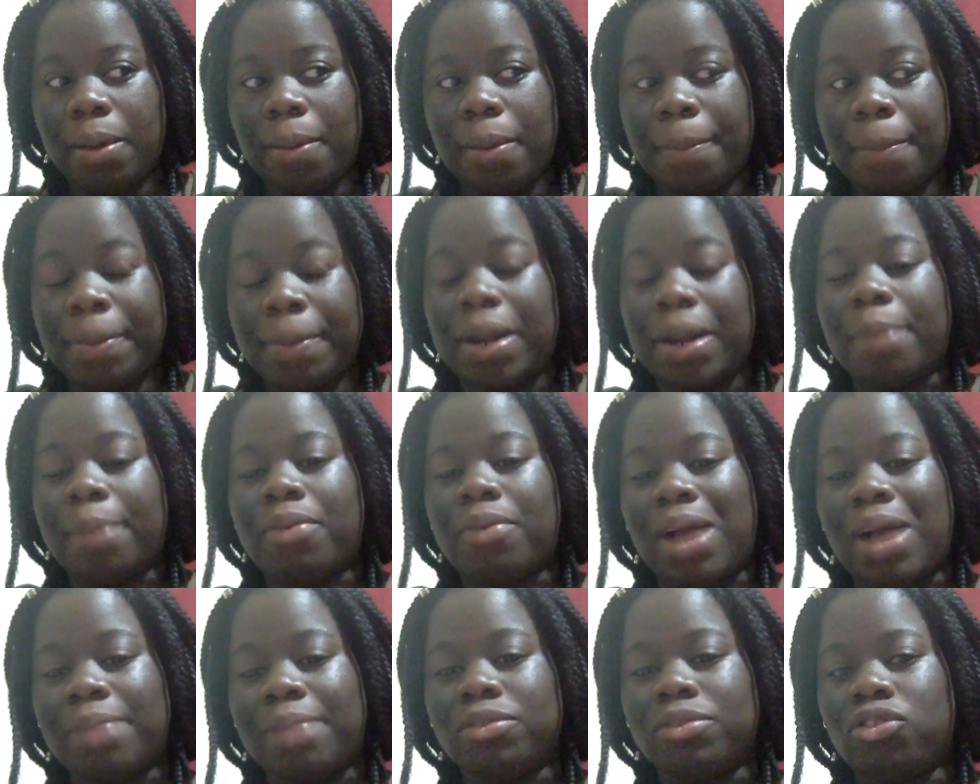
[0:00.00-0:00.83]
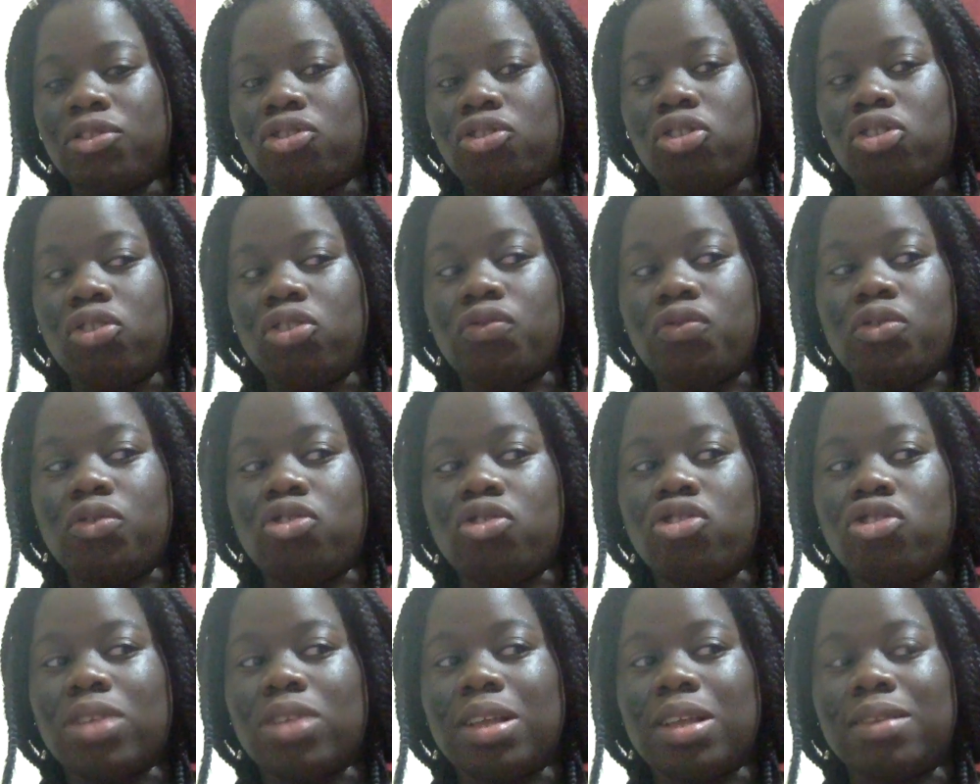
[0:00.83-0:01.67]
But I promise you, if you
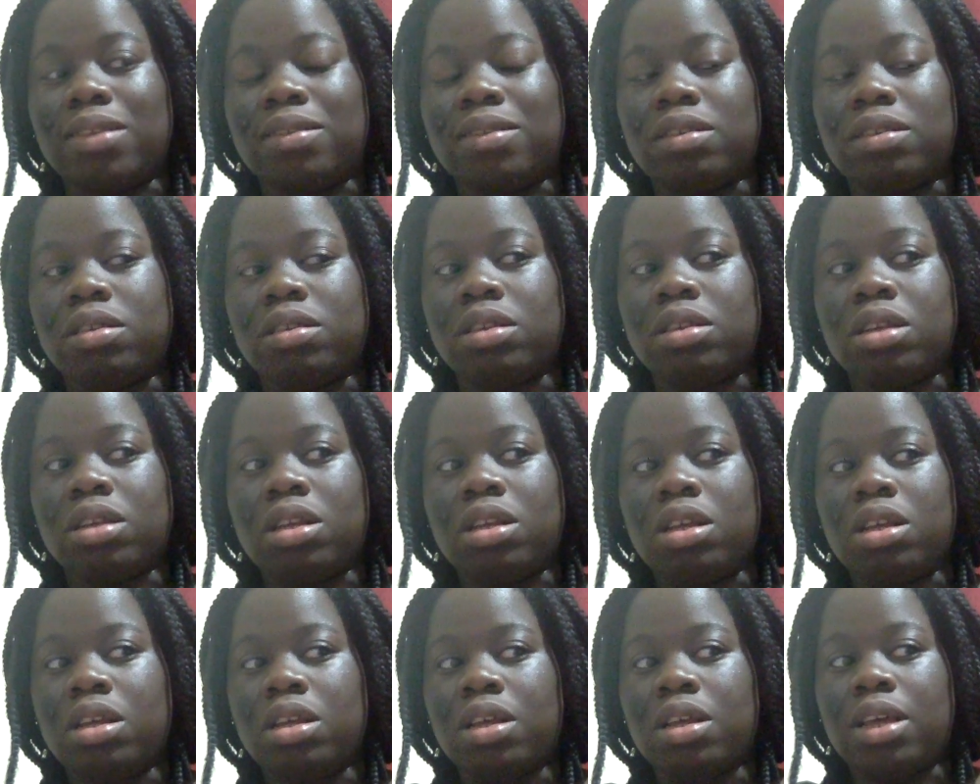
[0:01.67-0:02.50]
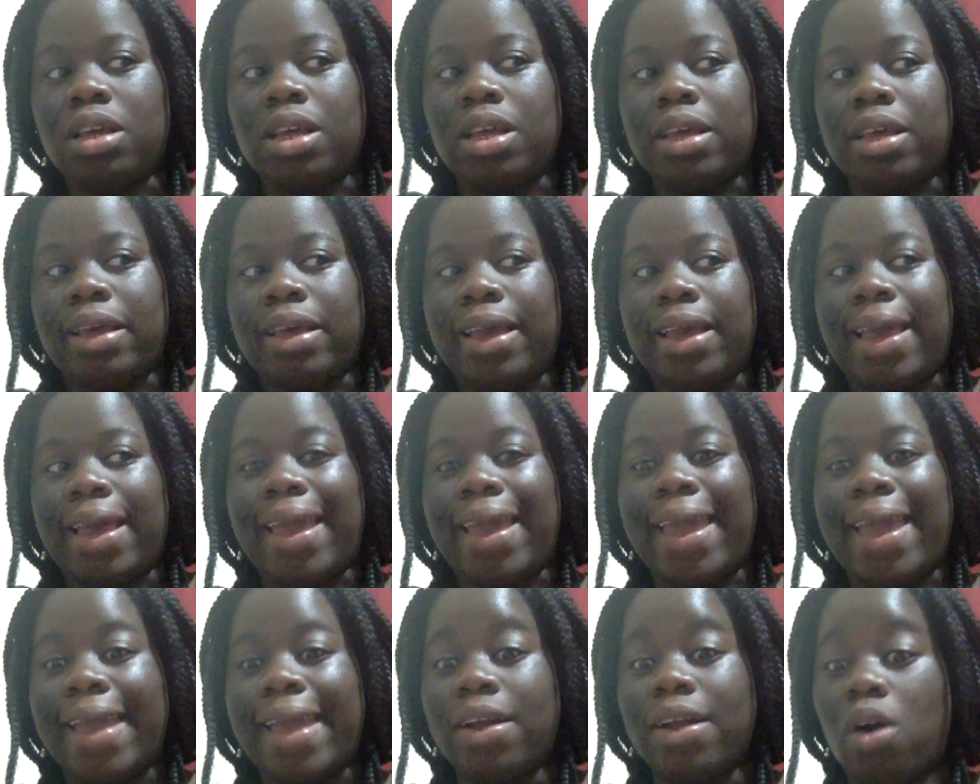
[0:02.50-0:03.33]
just
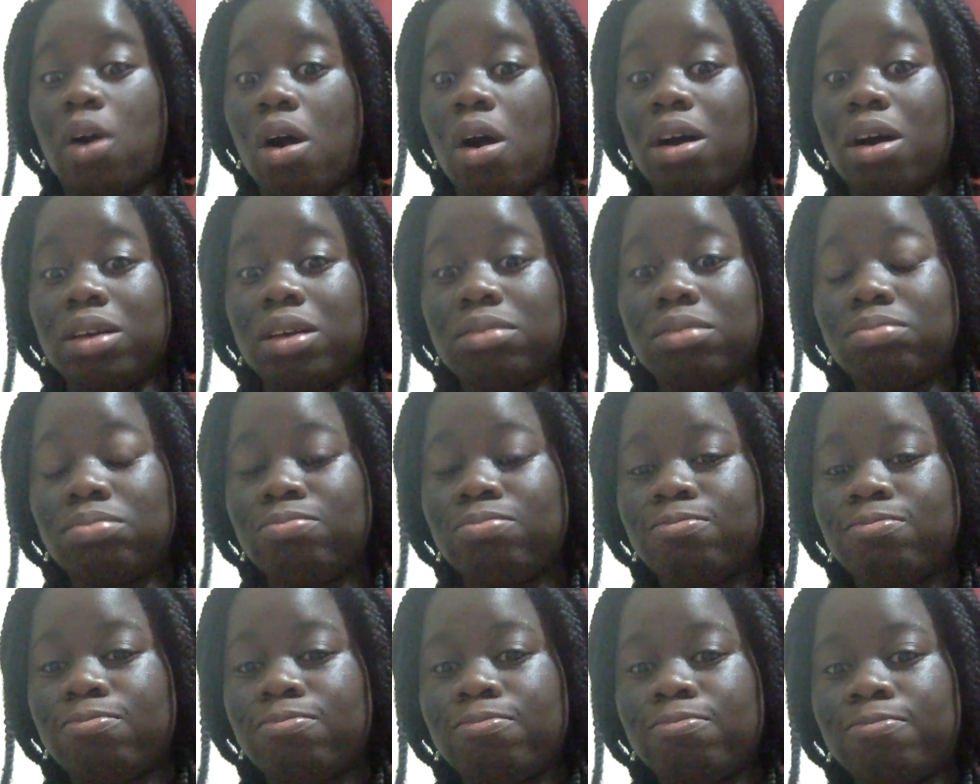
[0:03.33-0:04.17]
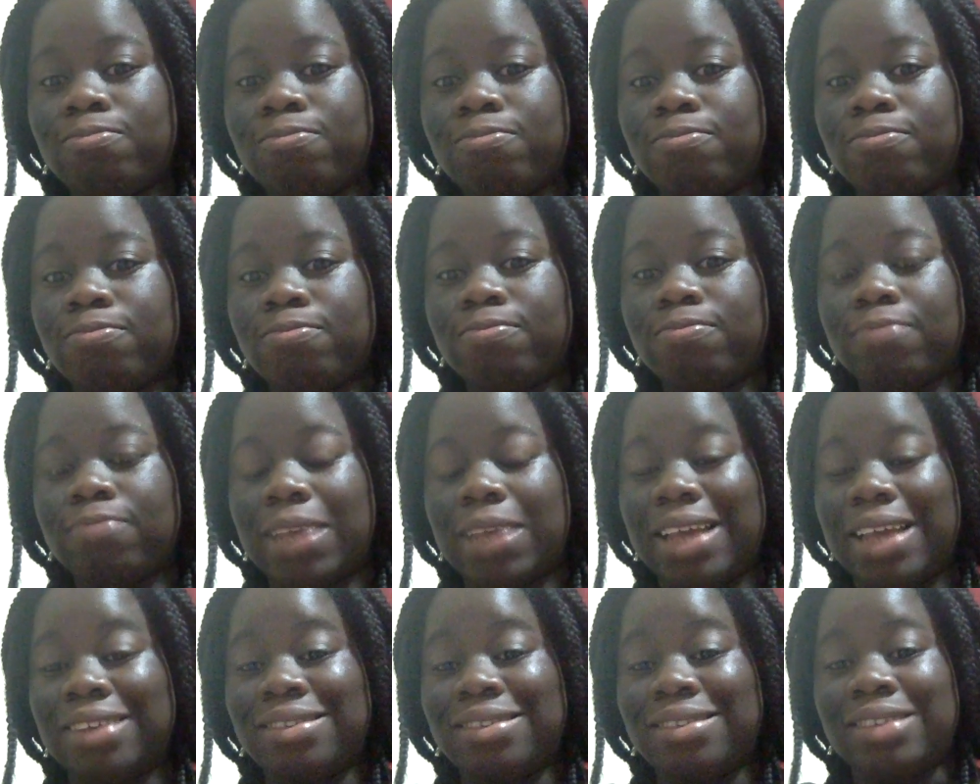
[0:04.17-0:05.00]
hang on
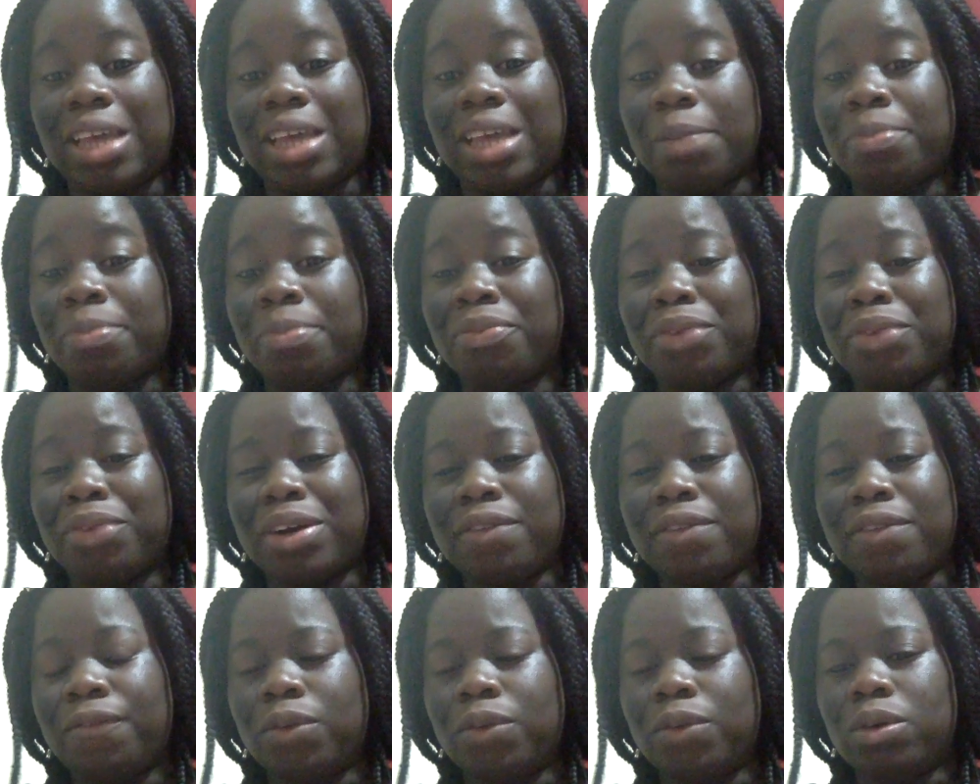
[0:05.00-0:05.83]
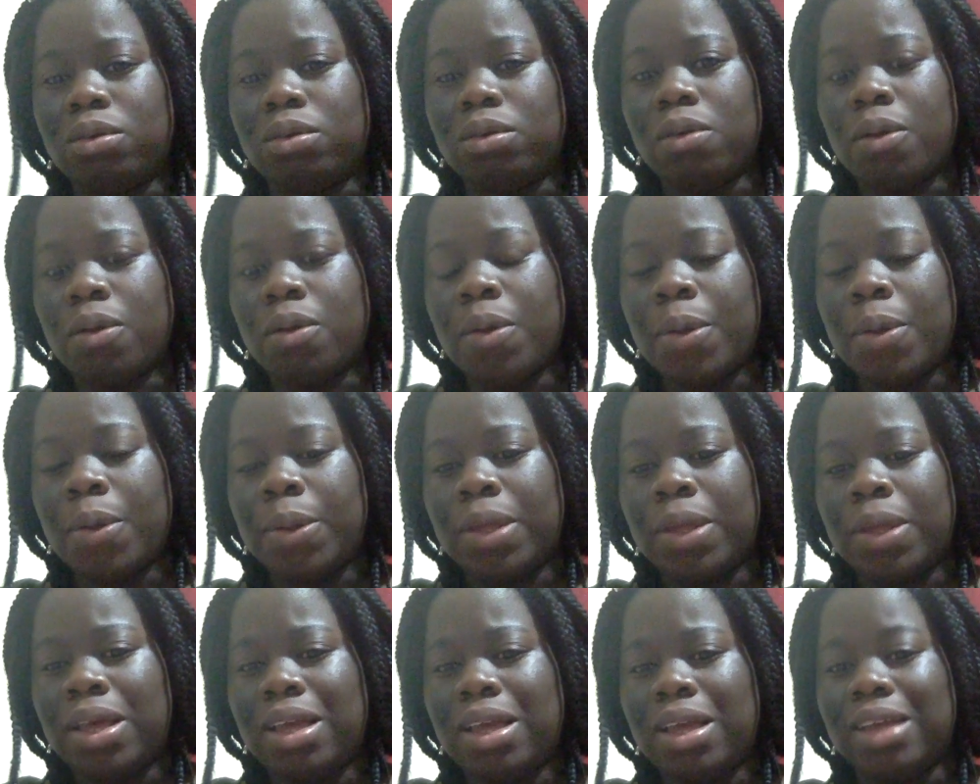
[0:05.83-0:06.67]
and stay prayerful
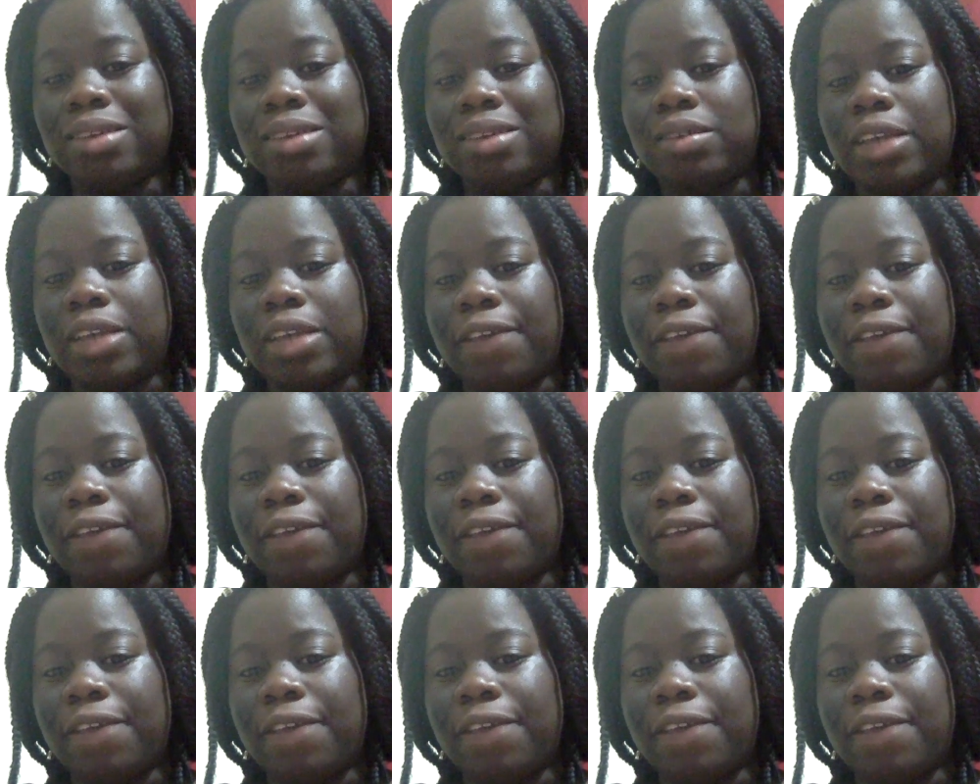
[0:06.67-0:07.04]
and stay